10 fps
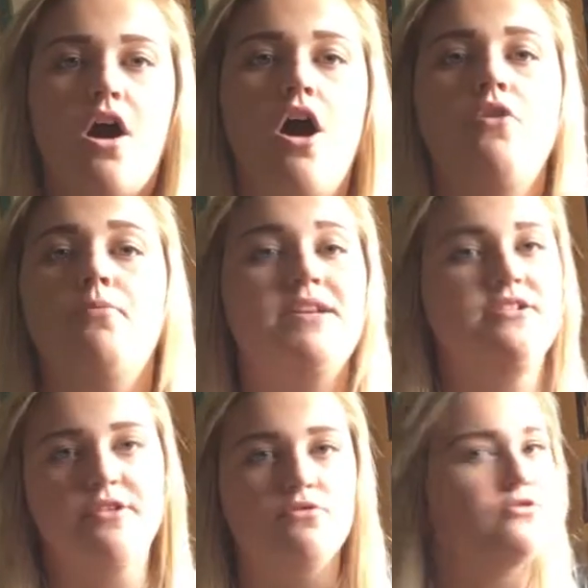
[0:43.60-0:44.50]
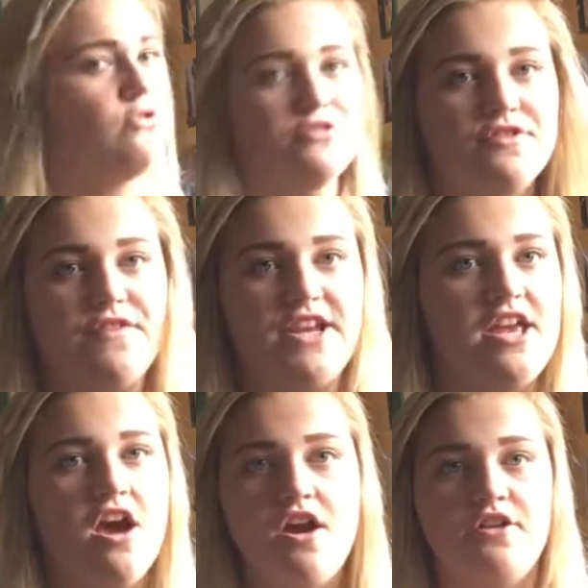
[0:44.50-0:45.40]
I will be doing all sorts of
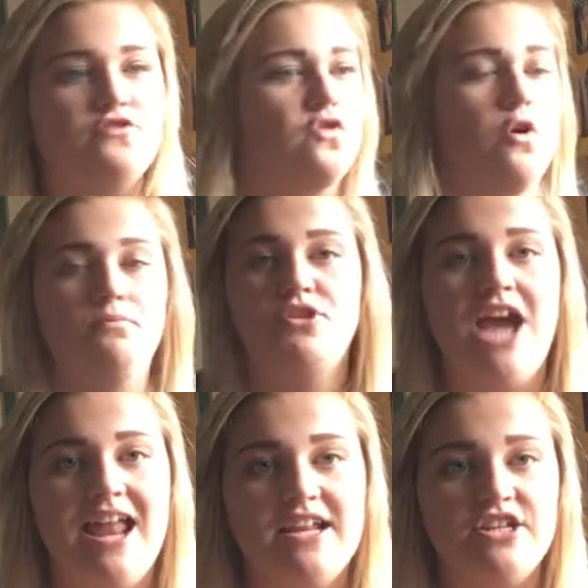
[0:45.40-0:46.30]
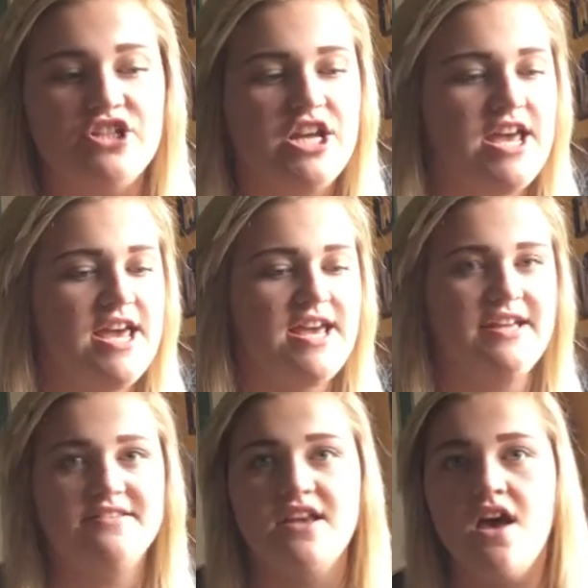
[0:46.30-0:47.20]
videos from
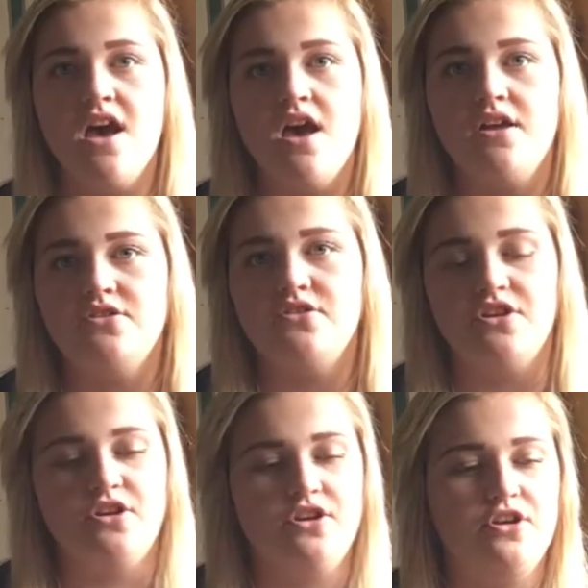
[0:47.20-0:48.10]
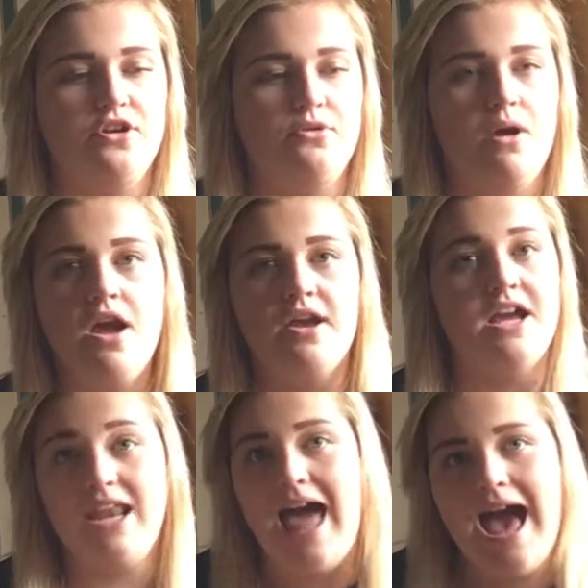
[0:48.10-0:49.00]
challenges to
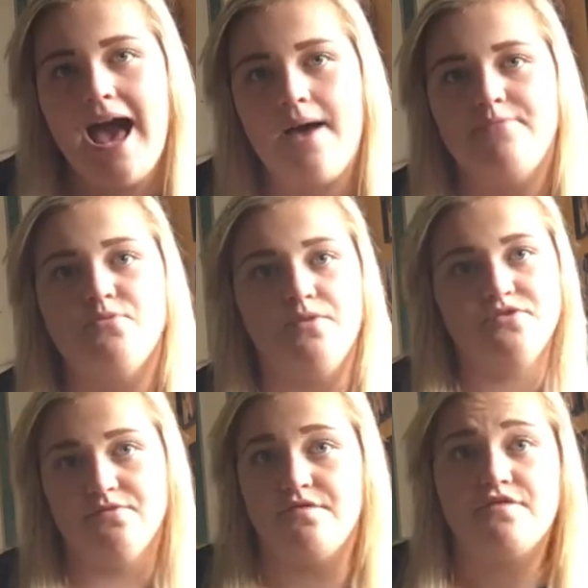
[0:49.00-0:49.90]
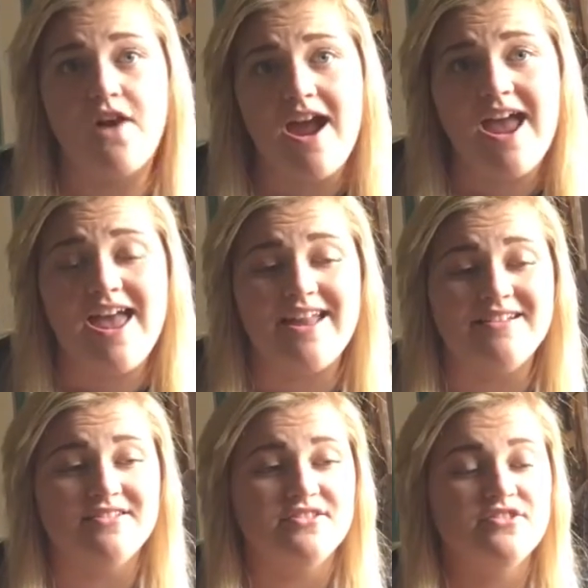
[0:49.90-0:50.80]
collabs with some
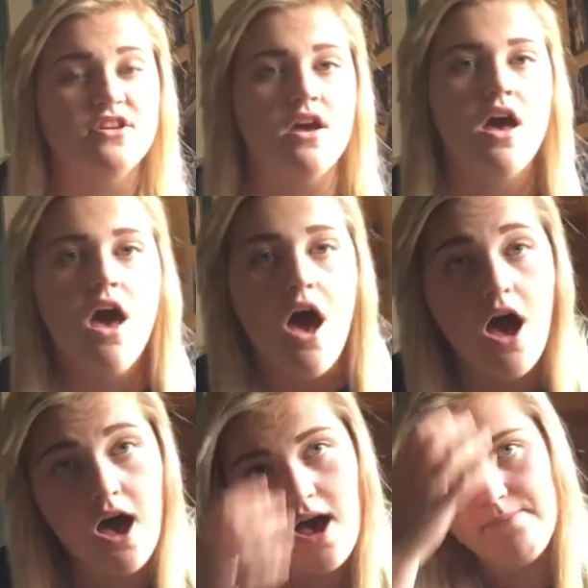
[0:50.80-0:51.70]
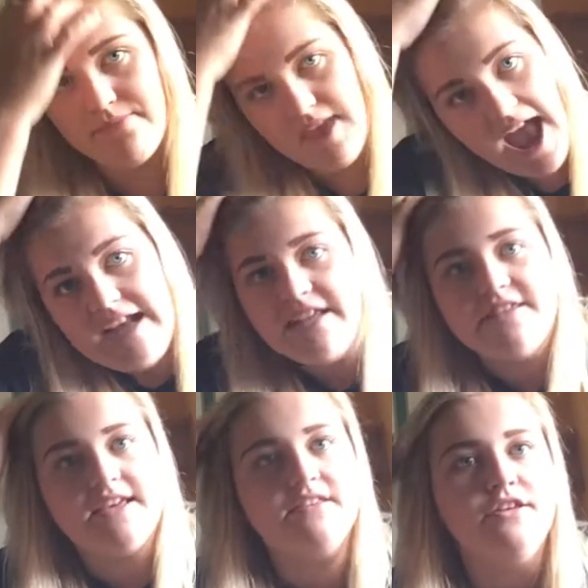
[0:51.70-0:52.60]
friends, um,
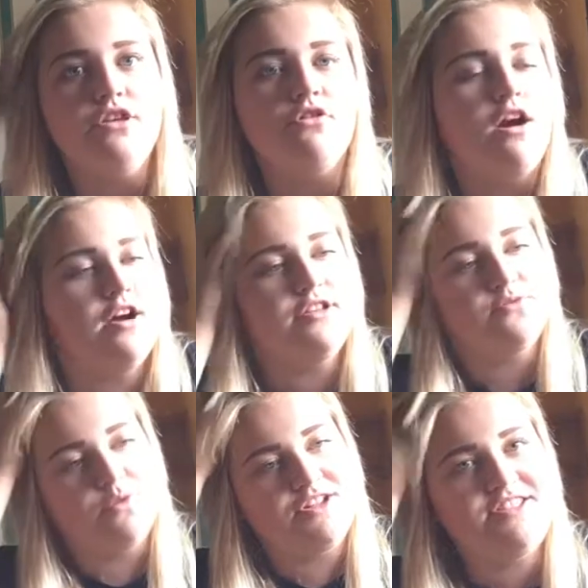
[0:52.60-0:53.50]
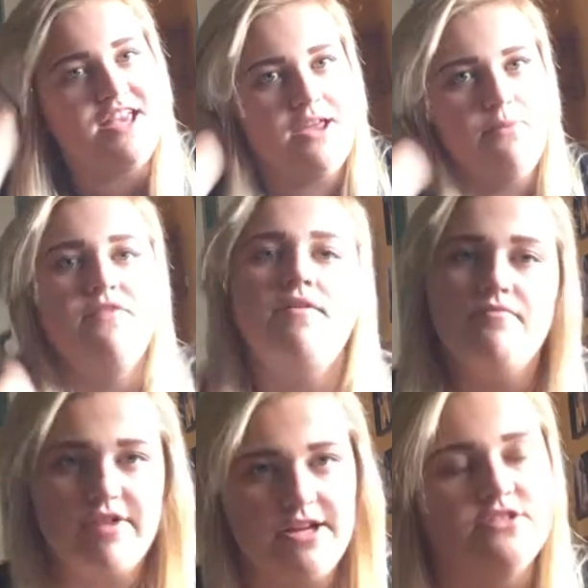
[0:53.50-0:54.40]
anything that you guys want to see within
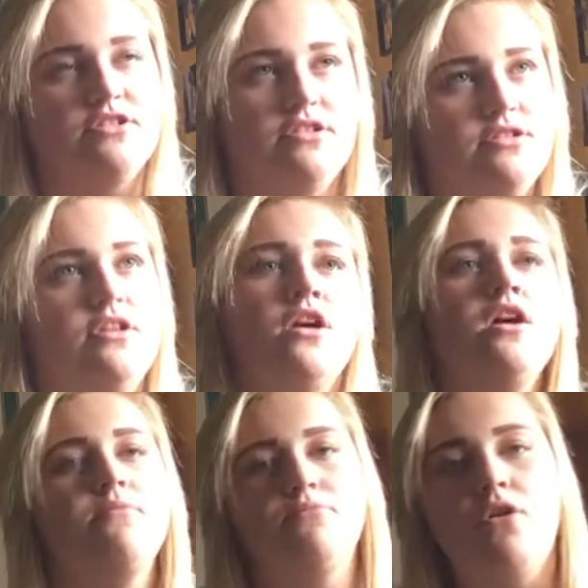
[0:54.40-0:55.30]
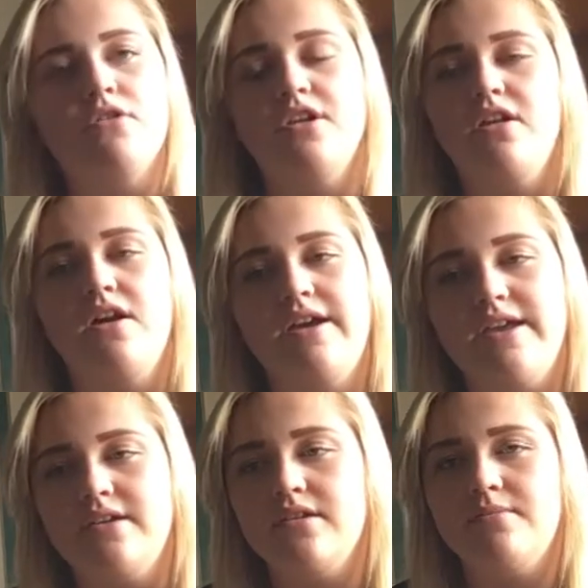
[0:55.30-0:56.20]
reason. I'm not gonna
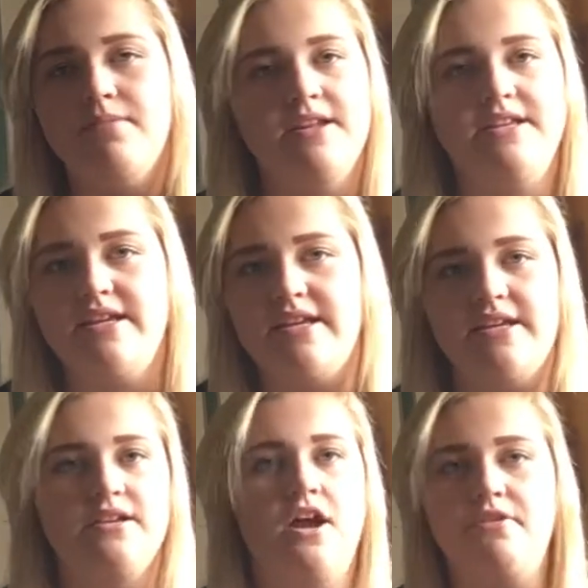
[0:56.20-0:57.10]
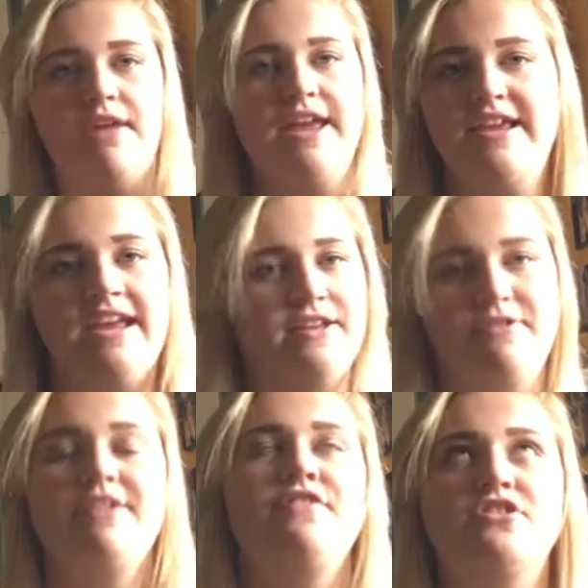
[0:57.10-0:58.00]
like bloody go naked or
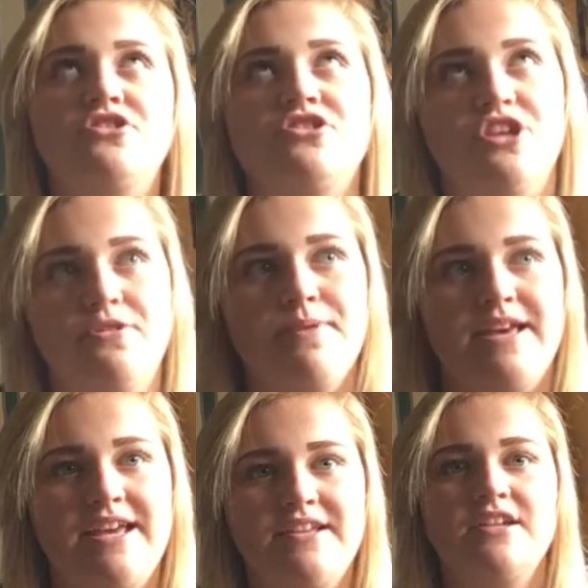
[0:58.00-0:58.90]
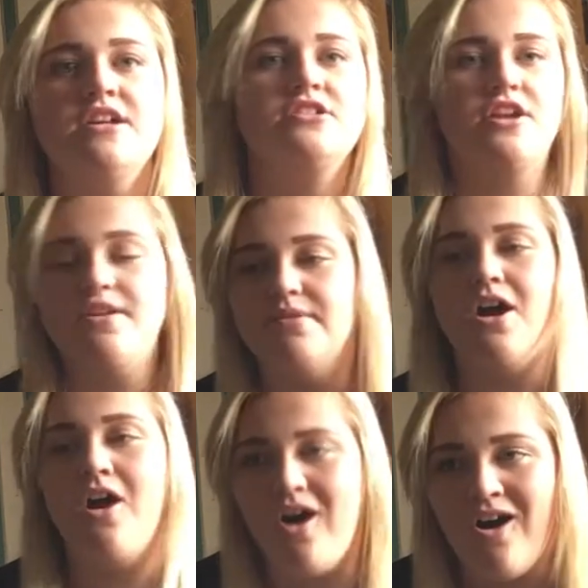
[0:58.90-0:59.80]
anything stupid. So don't even
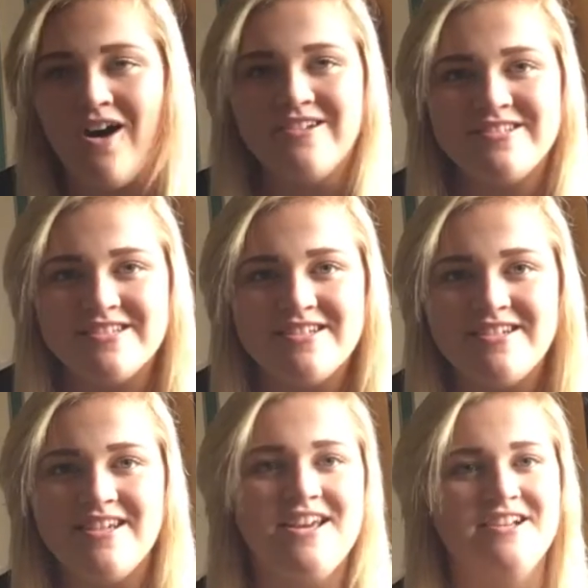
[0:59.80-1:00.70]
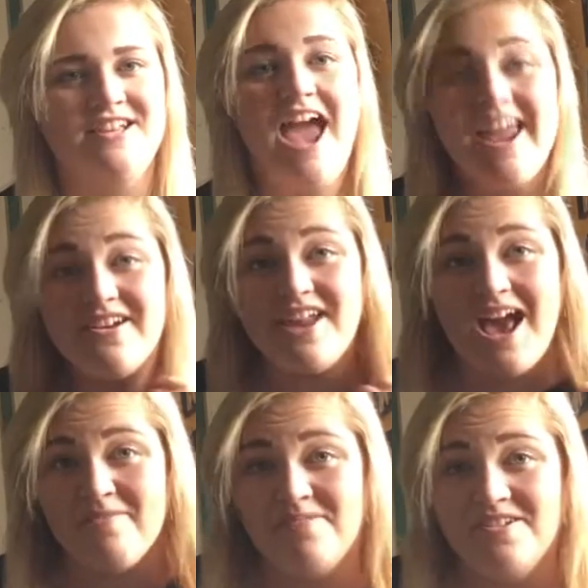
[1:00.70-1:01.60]
ask because it ain't gonna
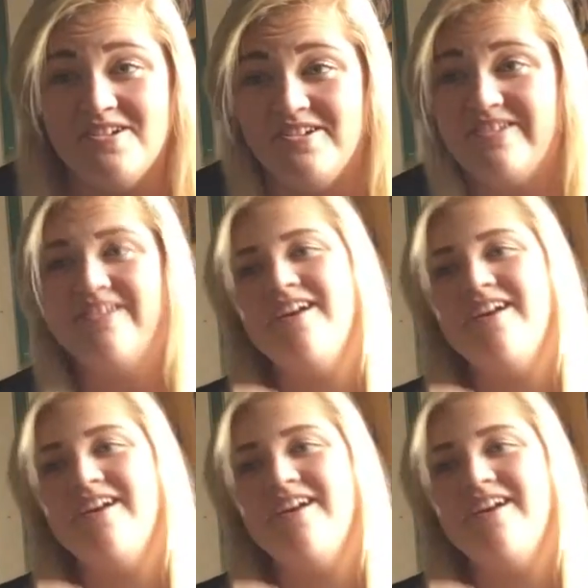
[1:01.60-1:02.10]
happen.